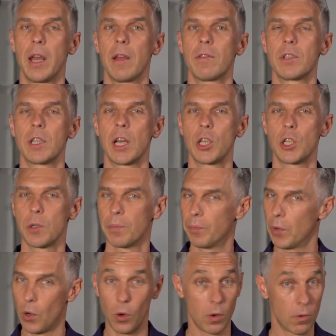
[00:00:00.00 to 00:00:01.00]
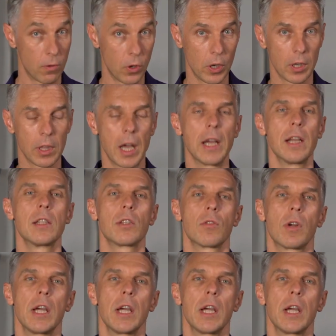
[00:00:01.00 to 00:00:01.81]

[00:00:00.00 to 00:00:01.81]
have such or for your clients,